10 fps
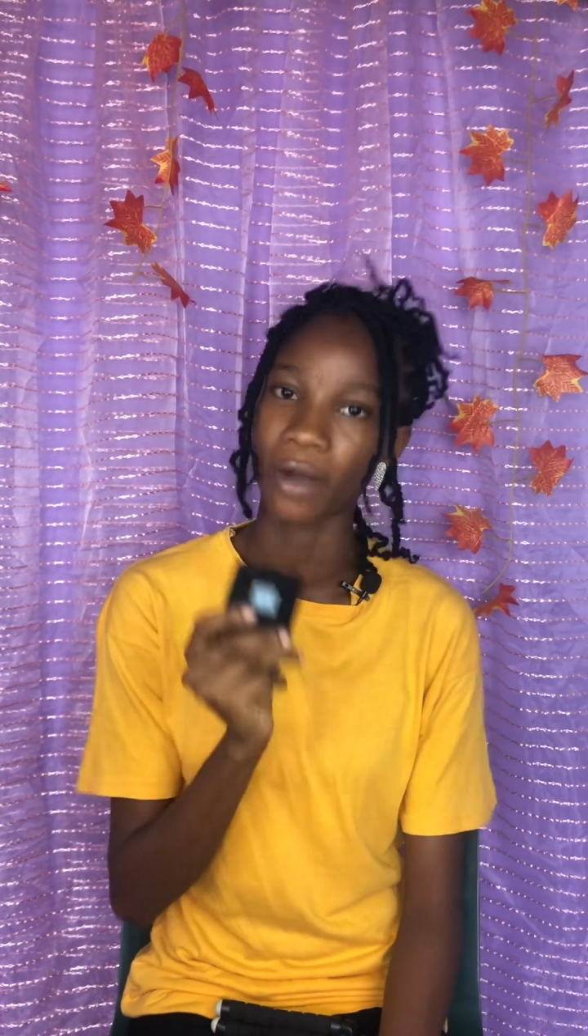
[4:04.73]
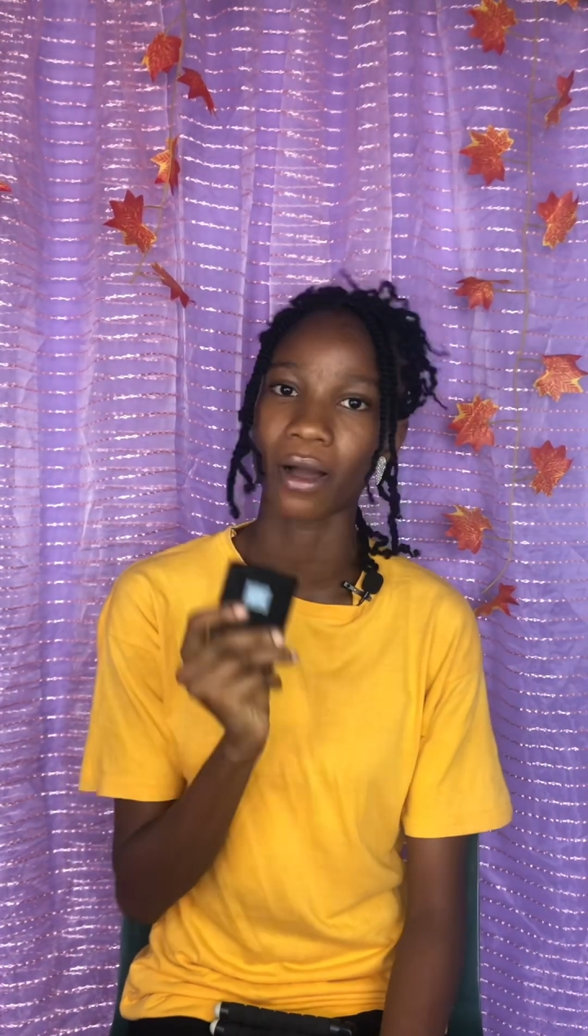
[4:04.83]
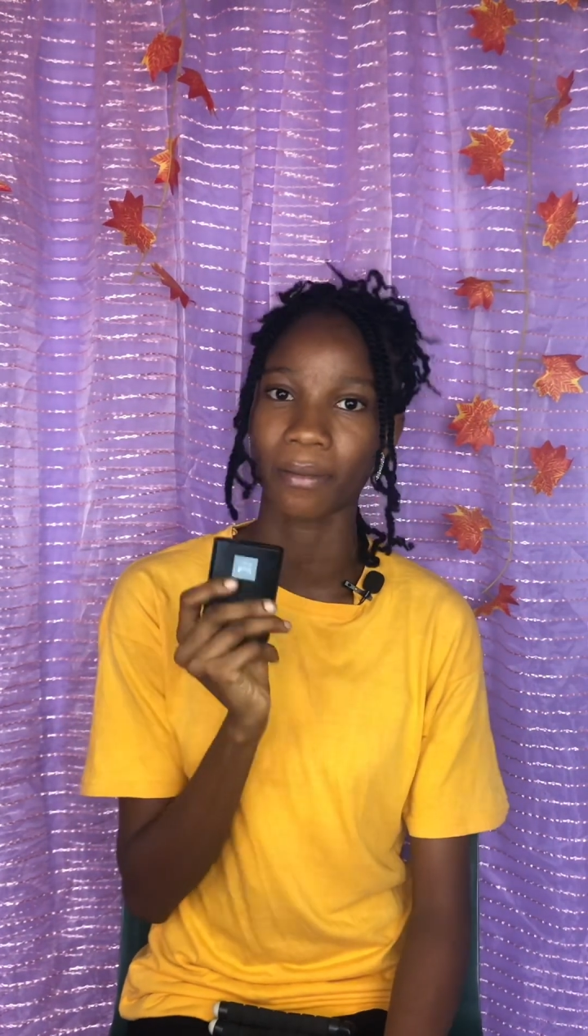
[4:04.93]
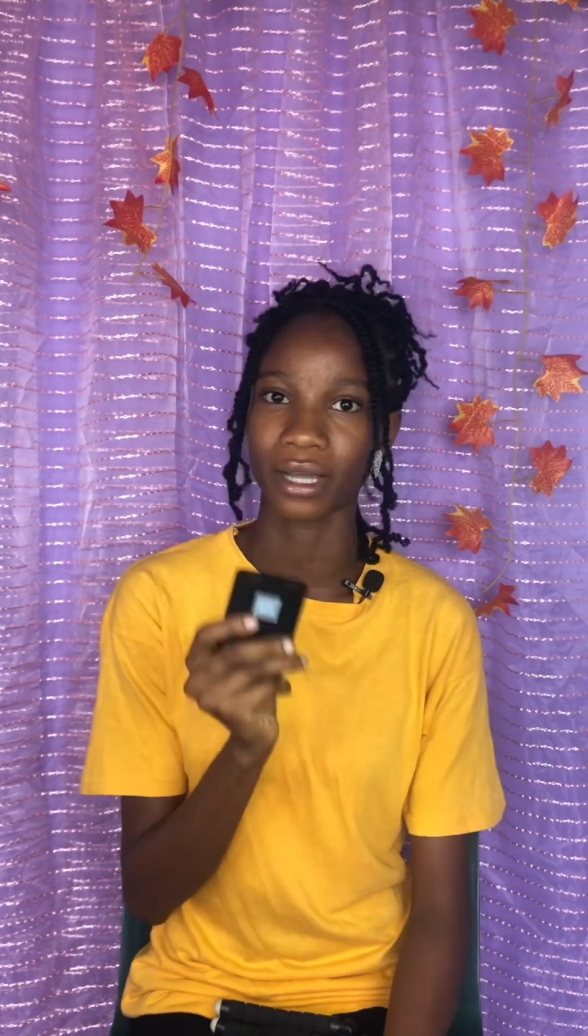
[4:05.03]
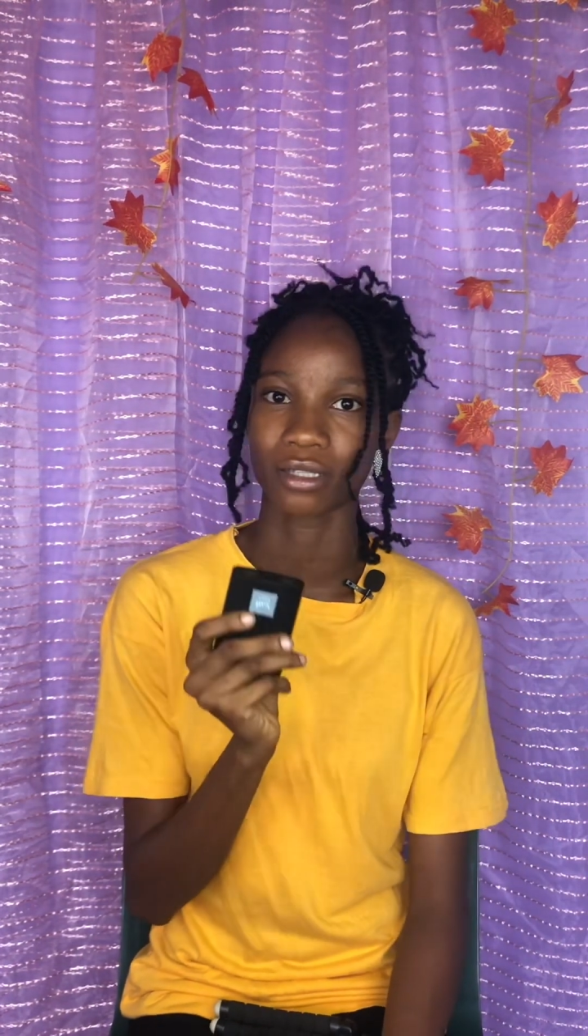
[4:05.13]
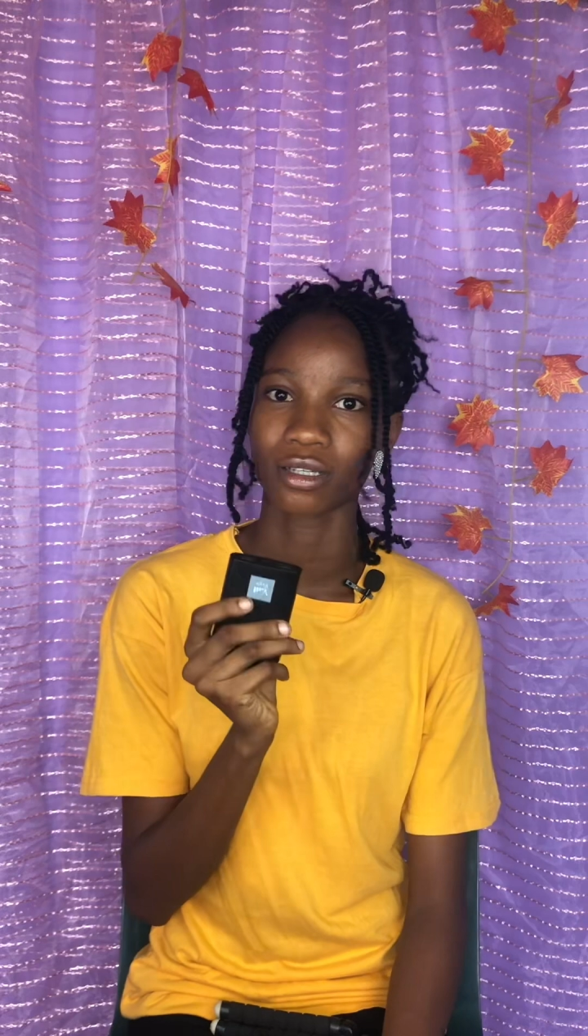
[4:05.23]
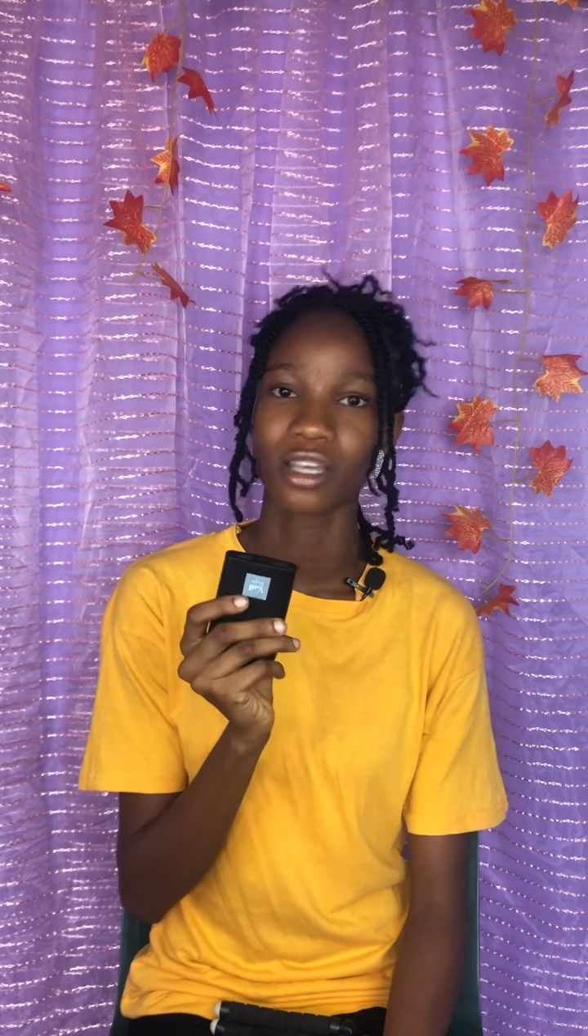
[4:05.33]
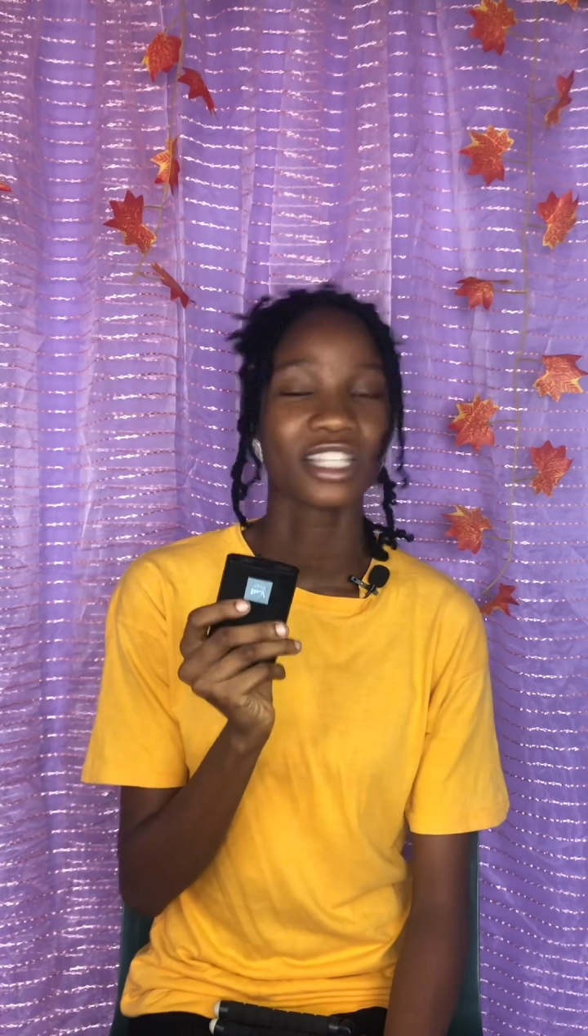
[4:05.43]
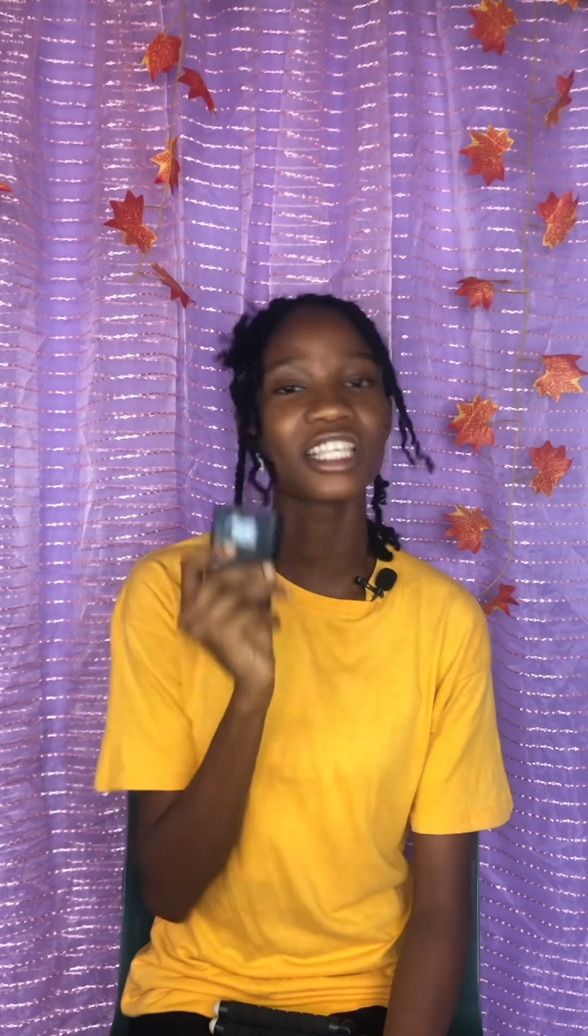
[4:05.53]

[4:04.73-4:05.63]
power bank